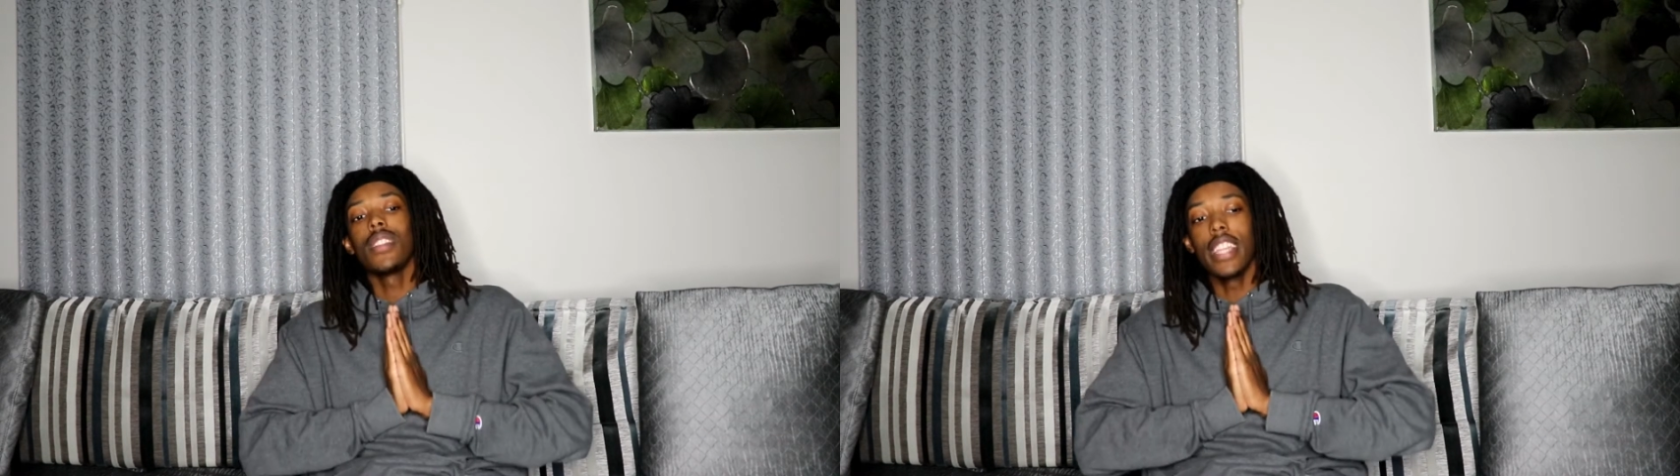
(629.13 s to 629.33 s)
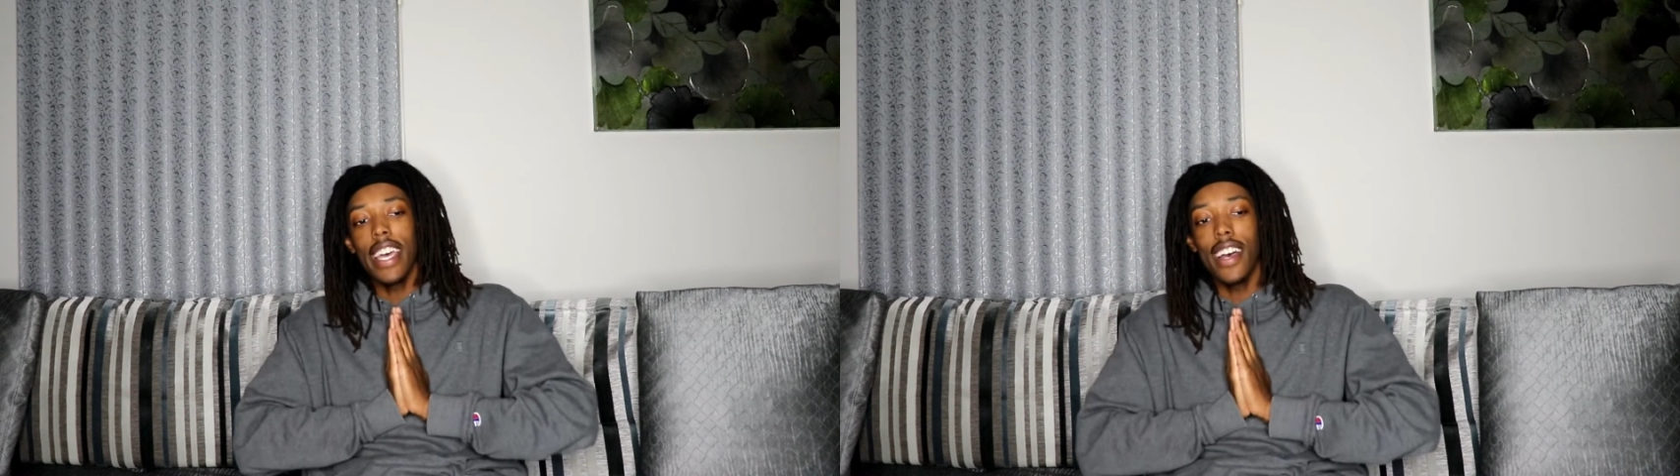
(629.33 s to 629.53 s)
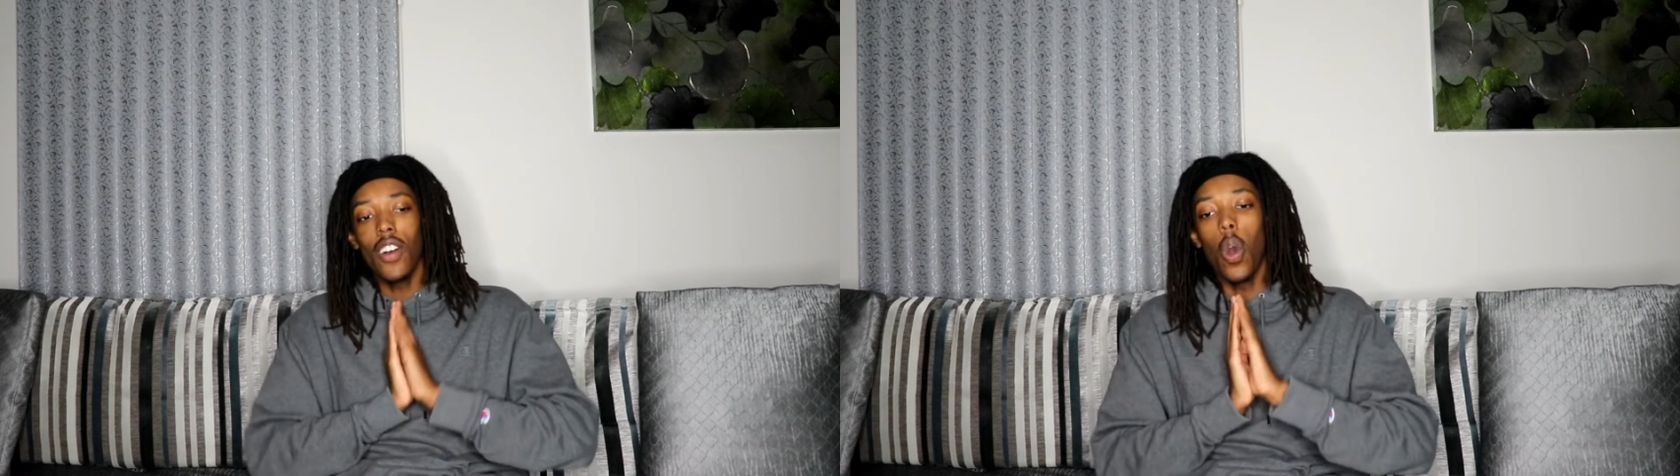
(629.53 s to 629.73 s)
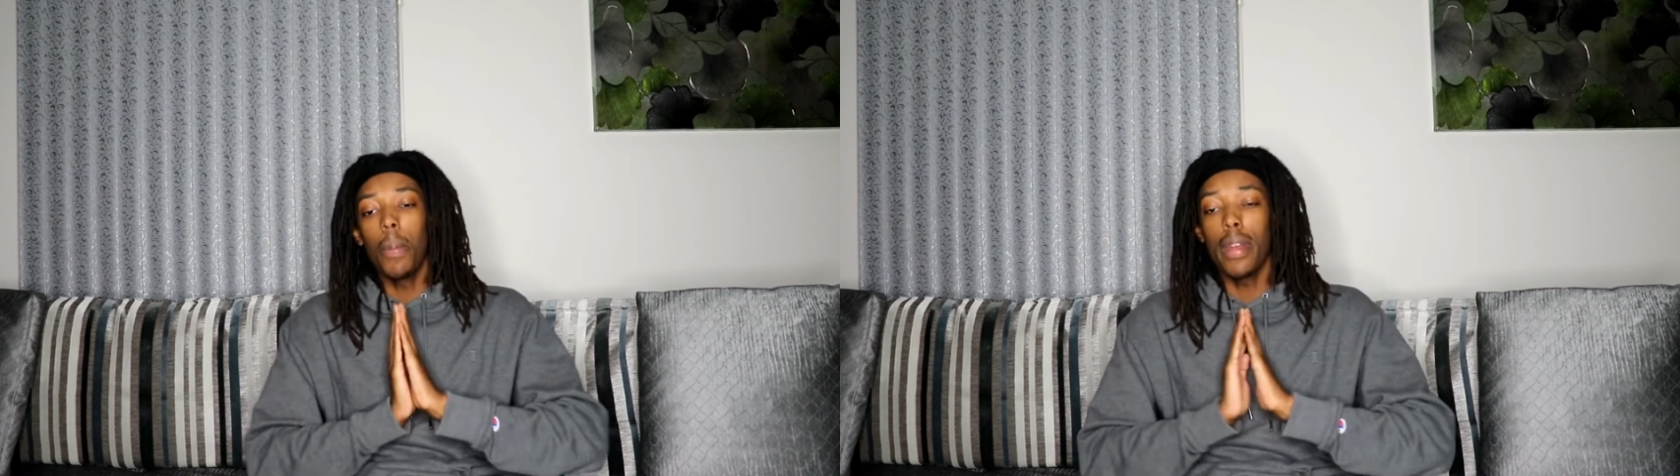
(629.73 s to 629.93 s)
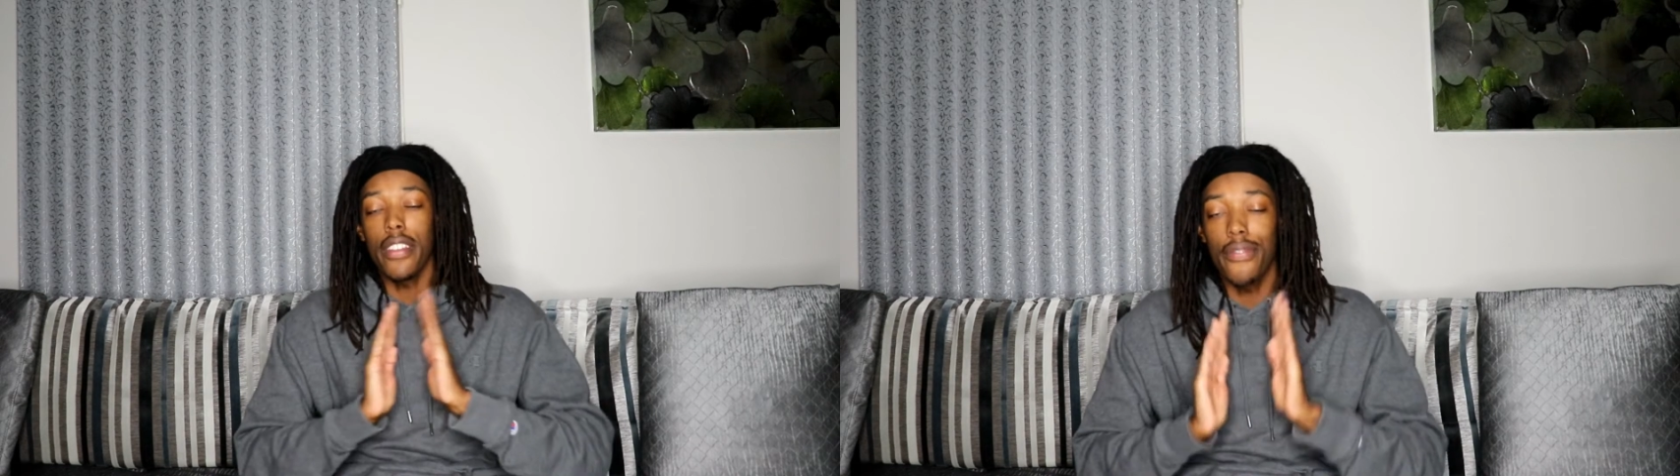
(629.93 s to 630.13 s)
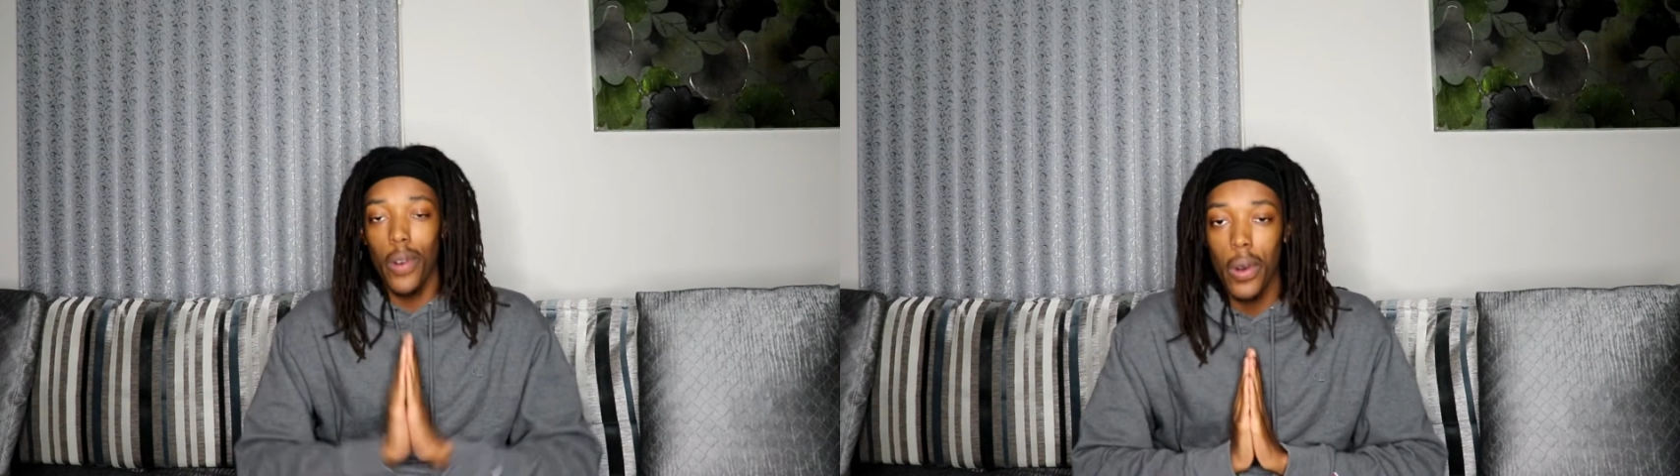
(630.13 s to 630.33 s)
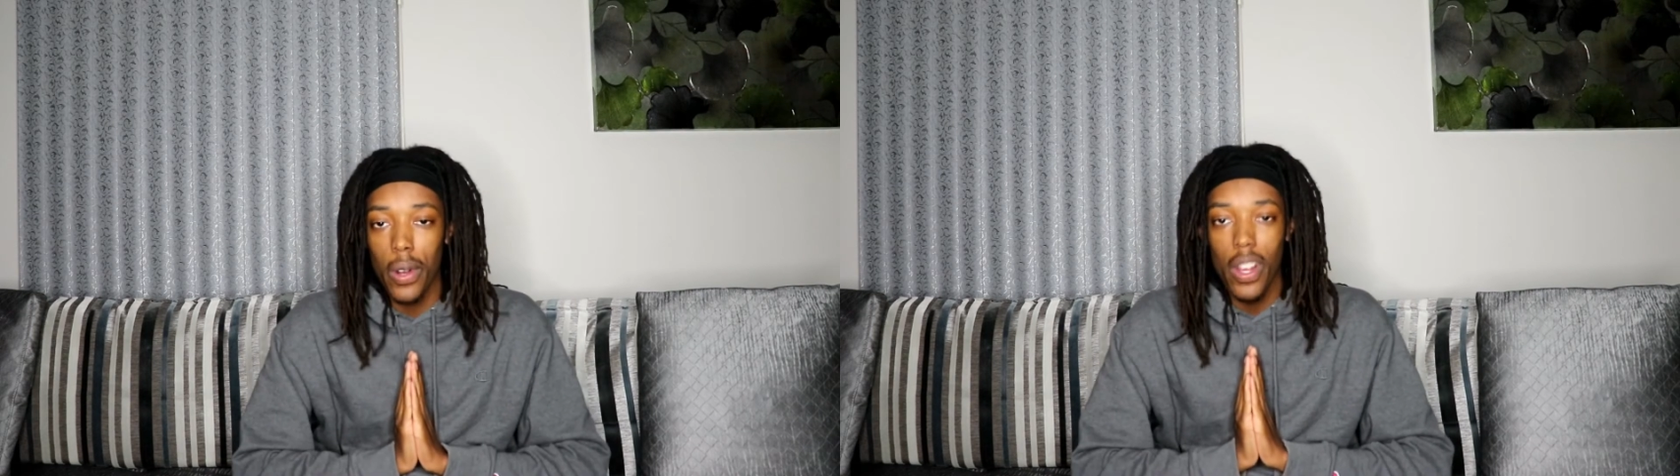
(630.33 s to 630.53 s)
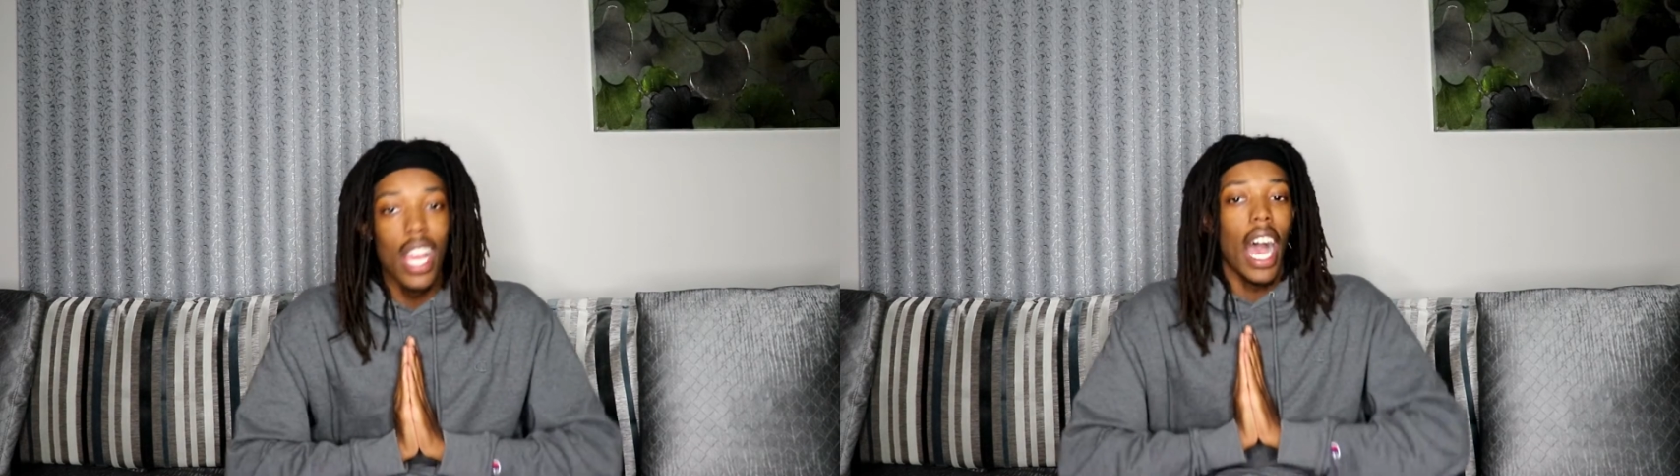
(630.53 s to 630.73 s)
Now, opening 4,